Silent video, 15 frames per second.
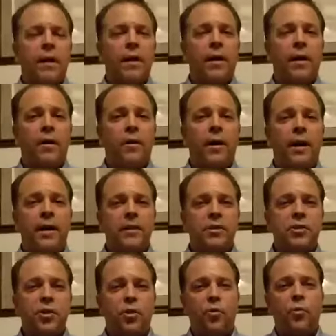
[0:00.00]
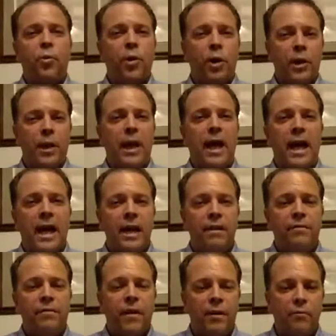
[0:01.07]
All right, so we're
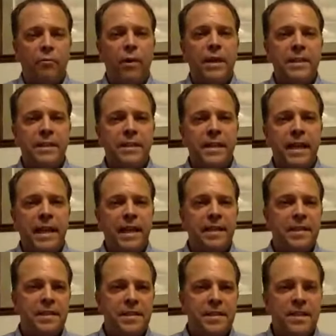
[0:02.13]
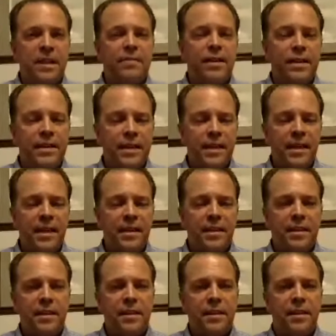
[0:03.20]
live on Wednesday, the
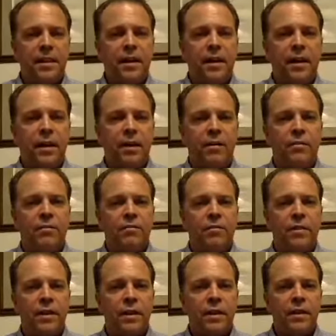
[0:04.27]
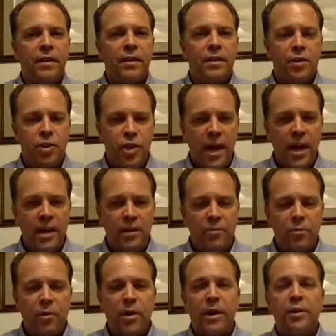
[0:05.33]
17th of
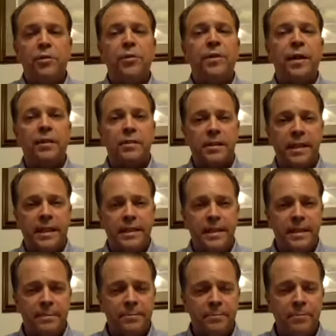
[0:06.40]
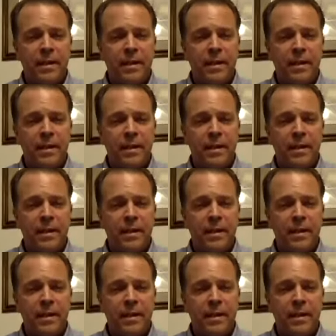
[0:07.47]
January, 2018.